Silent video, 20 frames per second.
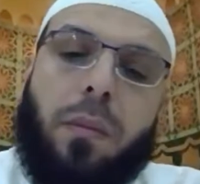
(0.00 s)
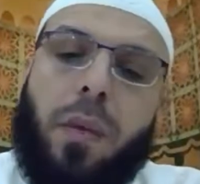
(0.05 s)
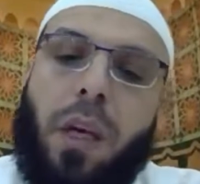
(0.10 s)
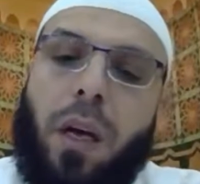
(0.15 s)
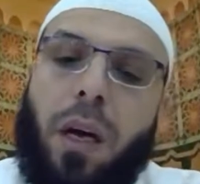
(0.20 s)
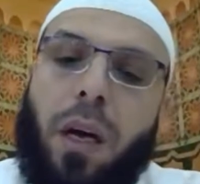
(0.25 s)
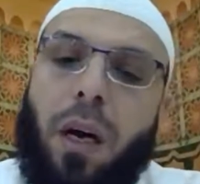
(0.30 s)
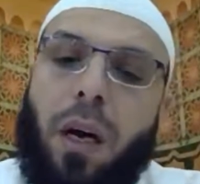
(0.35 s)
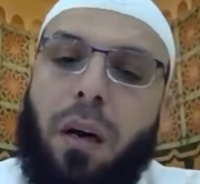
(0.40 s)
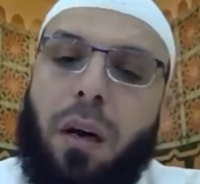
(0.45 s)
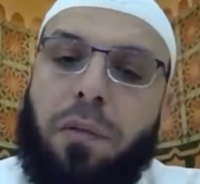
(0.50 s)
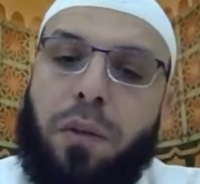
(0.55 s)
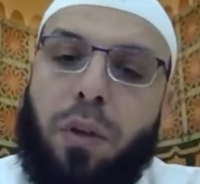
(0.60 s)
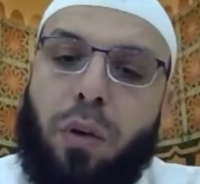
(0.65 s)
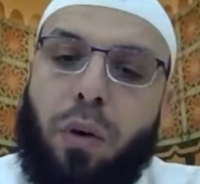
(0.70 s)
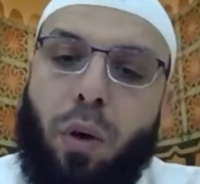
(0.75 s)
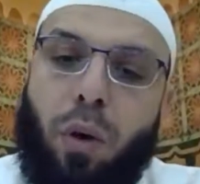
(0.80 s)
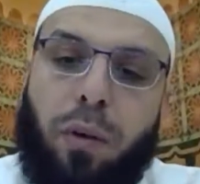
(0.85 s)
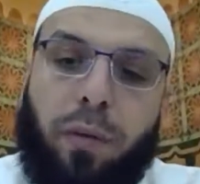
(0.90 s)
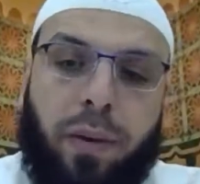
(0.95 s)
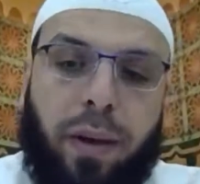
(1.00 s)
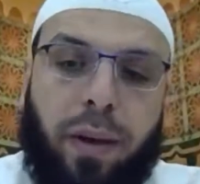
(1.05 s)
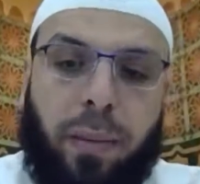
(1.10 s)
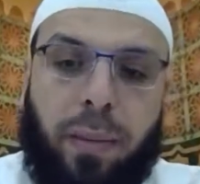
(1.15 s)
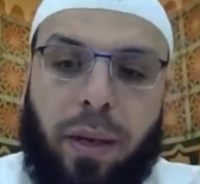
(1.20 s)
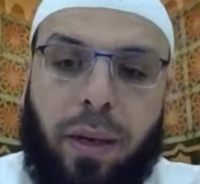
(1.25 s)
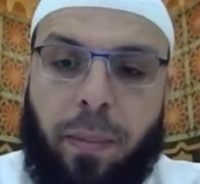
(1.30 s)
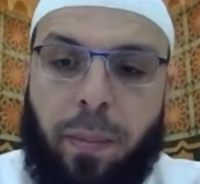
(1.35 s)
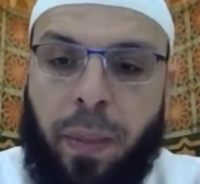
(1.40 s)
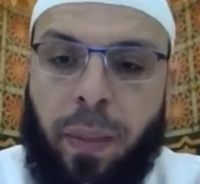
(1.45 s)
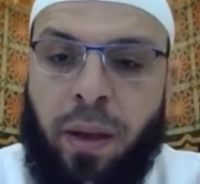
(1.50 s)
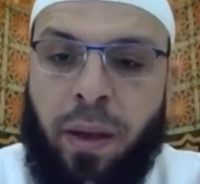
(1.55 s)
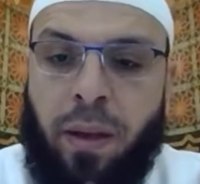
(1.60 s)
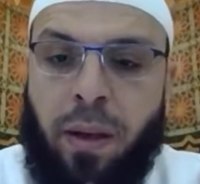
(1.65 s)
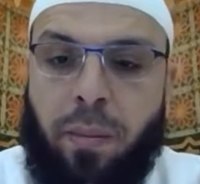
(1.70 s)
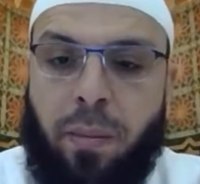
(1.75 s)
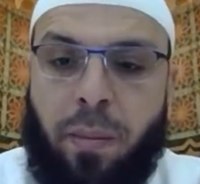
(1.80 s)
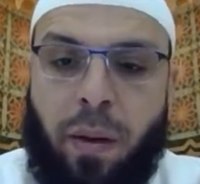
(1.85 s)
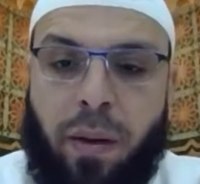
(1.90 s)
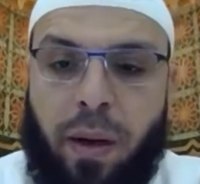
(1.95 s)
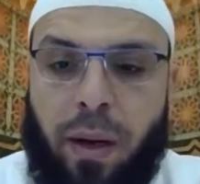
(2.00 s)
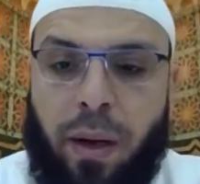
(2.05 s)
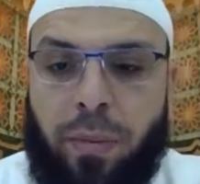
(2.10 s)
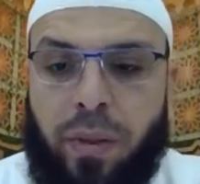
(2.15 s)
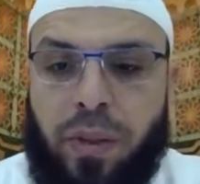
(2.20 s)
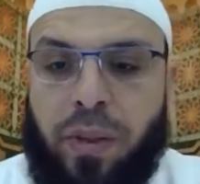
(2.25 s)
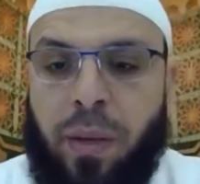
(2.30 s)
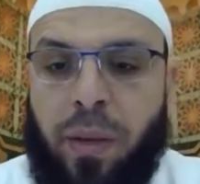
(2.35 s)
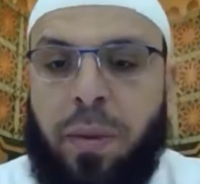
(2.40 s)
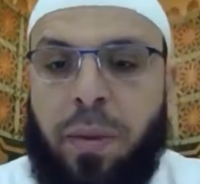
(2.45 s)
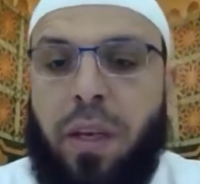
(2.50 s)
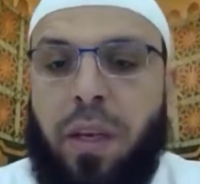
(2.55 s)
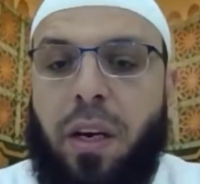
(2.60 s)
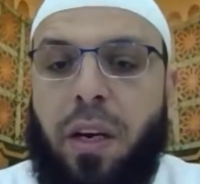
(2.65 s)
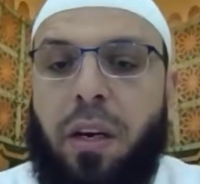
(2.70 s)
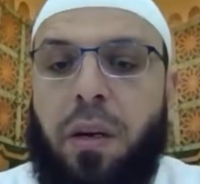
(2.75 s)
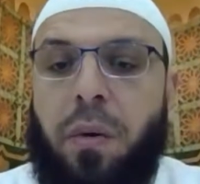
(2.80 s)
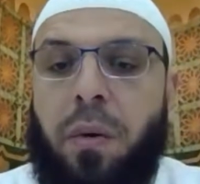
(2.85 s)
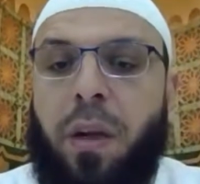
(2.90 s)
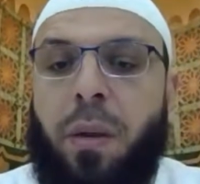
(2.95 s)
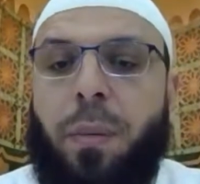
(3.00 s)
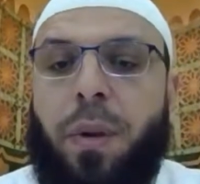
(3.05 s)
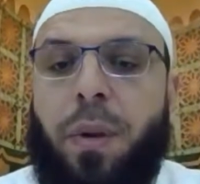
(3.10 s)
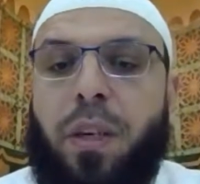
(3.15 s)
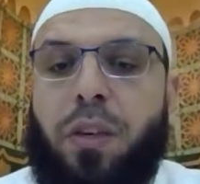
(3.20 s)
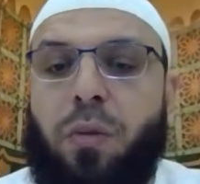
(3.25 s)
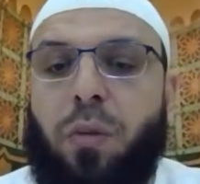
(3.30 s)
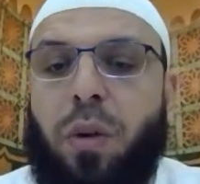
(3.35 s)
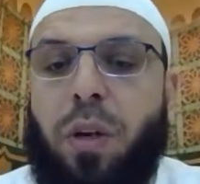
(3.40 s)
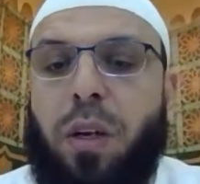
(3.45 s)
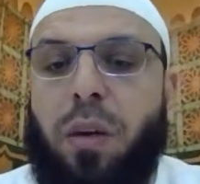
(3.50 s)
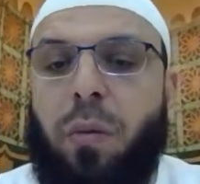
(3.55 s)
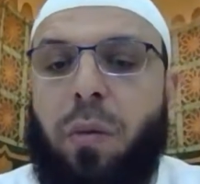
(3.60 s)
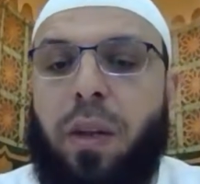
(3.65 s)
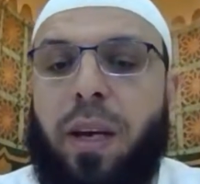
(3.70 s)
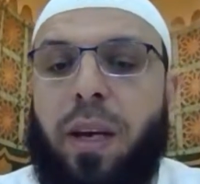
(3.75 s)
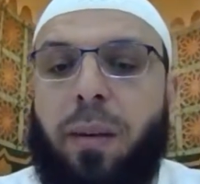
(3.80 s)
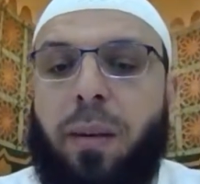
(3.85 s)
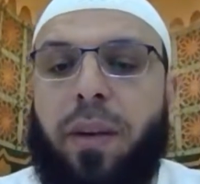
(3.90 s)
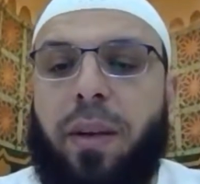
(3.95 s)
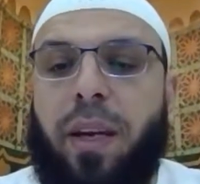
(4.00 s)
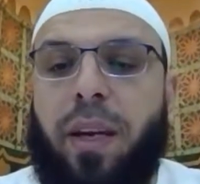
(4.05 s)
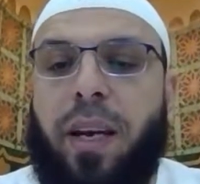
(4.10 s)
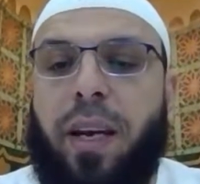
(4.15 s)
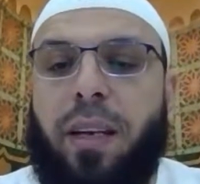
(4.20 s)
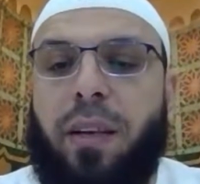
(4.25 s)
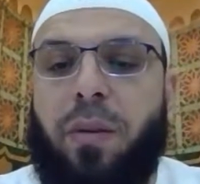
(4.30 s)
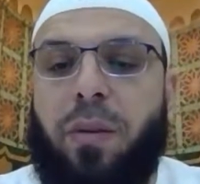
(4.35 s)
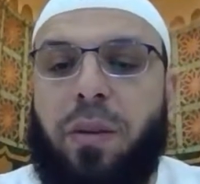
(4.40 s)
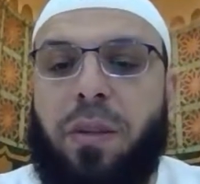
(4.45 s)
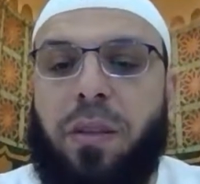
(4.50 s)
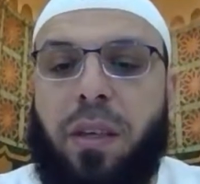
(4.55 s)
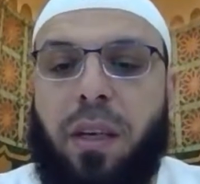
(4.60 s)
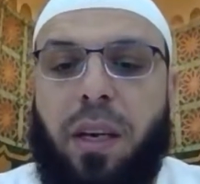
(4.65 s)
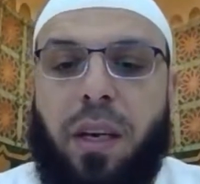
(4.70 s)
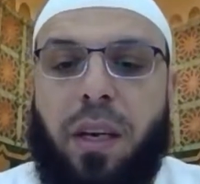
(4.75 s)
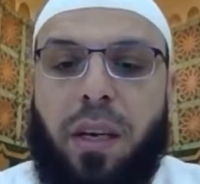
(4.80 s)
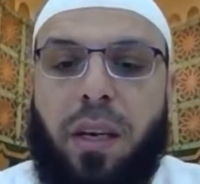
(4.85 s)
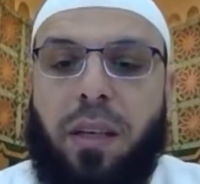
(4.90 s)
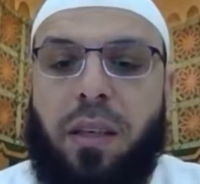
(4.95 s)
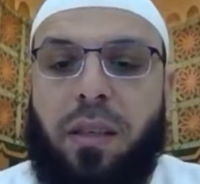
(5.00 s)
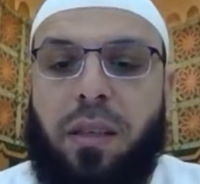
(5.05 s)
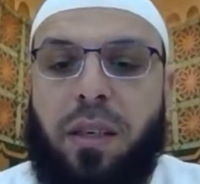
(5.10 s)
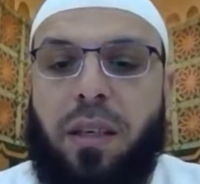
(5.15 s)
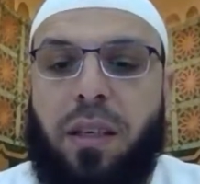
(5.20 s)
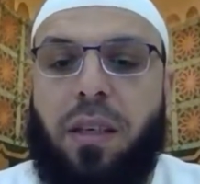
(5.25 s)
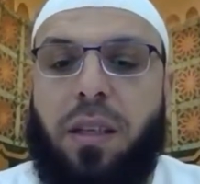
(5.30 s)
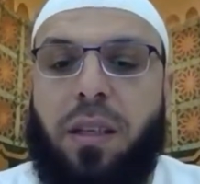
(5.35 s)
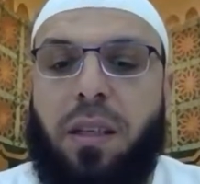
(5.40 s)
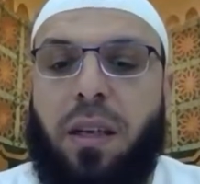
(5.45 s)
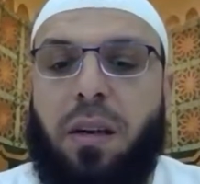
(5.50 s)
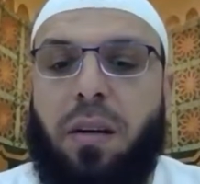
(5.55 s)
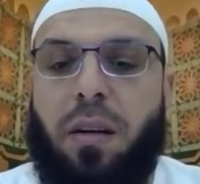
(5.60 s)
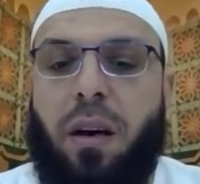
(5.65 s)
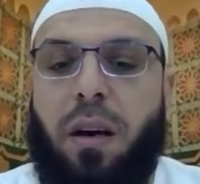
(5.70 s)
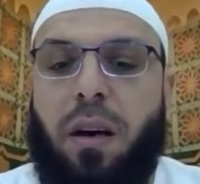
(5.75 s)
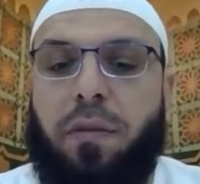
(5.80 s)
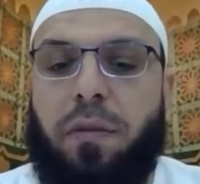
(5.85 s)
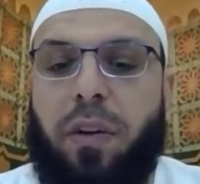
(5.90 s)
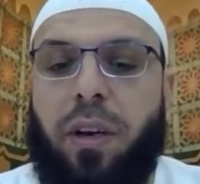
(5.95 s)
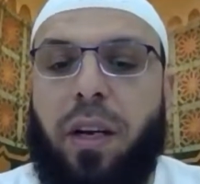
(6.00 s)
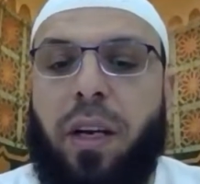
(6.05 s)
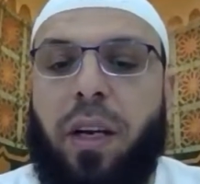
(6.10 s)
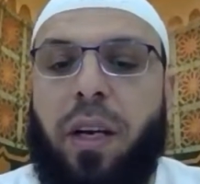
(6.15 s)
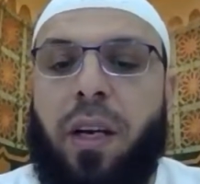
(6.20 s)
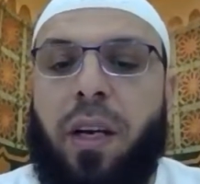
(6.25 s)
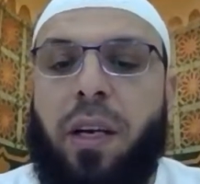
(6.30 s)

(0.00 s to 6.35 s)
of your whole family. Brother Abdul Samad here, I know him. He's working with Helping Hand USA, and he said they are offering